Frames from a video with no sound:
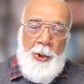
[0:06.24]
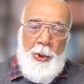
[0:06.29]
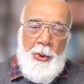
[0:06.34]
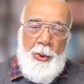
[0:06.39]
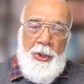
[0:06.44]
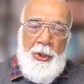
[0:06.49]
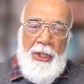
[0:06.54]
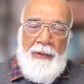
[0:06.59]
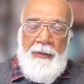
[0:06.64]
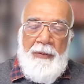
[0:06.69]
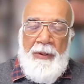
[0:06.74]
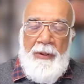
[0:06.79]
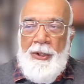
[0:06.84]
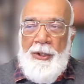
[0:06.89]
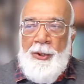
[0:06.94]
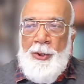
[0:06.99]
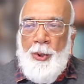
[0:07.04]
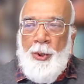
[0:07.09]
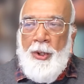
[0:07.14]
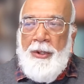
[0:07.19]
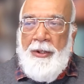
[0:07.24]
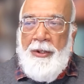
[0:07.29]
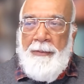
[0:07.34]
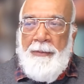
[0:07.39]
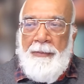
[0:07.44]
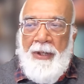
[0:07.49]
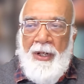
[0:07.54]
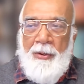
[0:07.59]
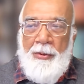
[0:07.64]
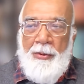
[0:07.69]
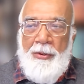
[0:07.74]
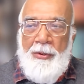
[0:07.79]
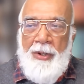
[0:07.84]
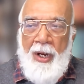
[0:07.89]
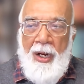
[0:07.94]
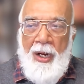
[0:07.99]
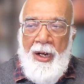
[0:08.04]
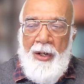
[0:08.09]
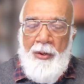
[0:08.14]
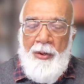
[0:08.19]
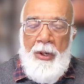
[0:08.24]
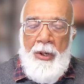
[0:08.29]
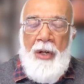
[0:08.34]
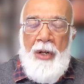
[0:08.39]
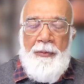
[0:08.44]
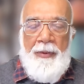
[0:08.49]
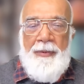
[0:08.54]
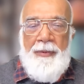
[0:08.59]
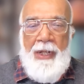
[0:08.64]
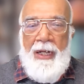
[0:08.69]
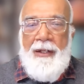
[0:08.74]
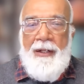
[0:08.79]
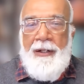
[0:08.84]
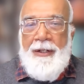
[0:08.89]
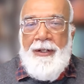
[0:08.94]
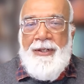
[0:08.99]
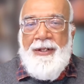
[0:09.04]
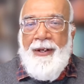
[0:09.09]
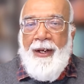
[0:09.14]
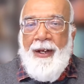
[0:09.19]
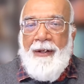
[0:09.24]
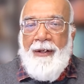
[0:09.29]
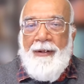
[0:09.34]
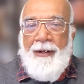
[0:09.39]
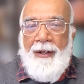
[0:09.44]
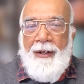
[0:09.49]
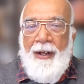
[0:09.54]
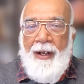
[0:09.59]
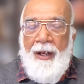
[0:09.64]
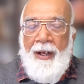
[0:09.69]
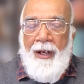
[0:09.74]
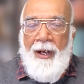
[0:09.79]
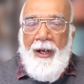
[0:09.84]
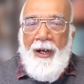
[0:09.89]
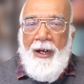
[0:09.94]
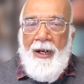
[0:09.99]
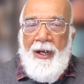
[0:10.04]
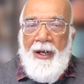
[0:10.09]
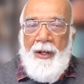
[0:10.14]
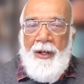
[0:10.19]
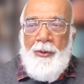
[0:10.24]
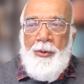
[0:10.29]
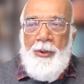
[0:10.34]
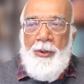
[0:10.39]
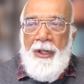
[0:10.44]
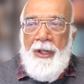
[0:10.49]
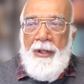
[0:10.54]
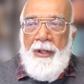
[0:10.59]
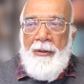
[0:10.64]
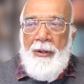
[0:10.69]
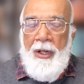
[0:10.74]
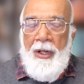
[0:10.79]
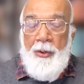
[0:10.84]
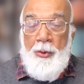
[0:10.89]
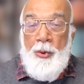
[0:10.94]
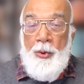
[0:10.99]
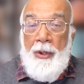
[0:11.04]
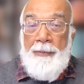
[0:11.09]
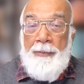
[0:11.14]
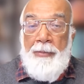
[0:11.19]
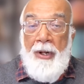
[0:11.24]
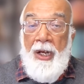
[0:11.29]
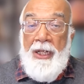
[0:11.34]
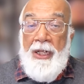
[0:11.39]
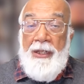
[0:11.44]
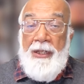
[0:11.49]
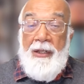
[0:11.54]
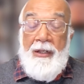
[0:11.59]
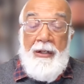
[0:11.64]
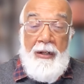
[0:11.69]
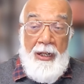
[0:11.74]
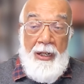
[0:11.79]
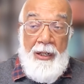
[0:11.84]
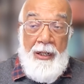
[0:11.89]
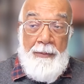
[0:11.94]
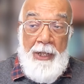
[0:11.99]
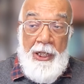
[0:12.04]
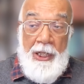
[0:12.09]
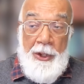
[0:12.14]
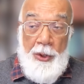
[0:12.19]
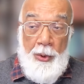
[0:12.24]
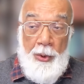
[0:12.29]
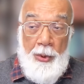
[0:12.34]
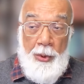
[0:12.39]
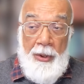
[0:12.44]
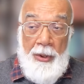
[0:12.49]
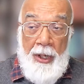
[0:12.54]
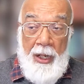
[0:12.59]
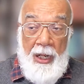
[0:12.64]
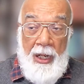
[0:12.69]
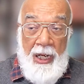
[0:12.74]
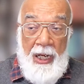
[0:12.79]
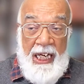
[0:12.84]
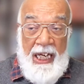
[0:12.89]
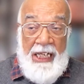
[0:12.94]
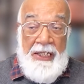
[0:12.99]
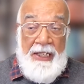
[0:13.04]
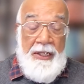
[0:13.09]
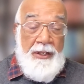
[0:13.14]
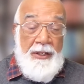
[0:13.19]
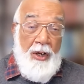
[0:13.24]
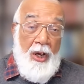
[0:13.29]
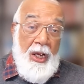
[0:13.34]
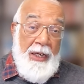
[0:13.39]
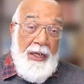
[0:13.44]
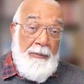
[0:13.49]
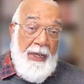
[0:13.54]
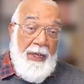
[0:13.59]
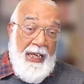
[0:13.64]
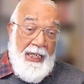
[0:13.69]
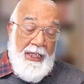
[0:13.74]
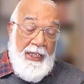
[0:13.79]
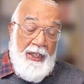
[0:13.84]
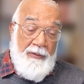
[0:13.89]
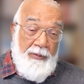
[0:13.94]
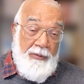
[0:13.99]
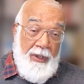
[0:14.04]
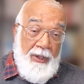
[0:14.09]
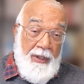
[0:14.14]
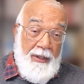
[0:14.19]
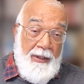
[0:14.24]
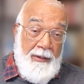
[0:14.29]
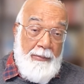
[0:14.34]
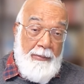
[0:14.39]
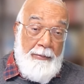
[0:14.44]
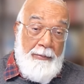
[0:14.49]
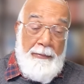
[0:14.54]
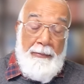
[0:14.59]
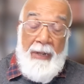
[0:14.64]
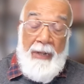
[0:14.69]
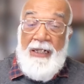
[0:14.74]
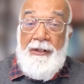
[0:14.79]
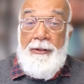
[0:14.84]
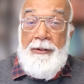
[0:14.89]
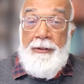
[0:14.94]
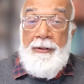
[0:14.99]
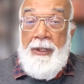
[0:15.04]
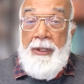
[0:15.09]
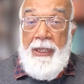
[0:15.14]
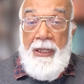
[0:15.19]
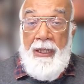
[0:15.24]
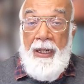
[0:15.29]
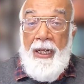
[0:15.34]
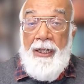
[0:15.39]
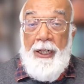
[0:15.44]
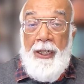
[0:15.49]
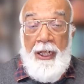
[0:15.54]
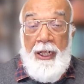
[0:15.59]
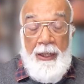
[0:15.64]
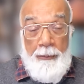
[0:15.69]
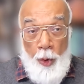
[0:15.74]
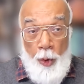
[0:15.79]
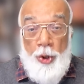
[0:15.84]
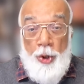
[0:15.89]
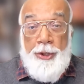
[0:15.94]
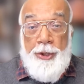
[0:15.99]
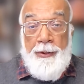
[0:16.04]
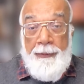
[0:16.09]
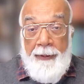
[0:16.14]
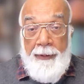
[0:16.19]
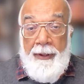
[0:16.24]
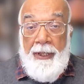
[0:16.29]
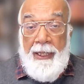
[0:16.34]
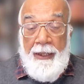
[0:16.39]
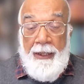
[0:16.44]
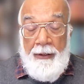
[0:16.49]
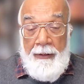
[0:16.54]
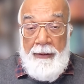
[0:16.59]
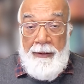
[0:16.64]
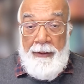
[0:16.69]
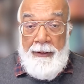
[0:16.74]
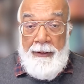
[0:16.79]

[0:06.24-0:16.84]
Today we will talk about how, how we will understand how, the, how to apply the karma yoga anytime, anywhere, mentally and emotionally.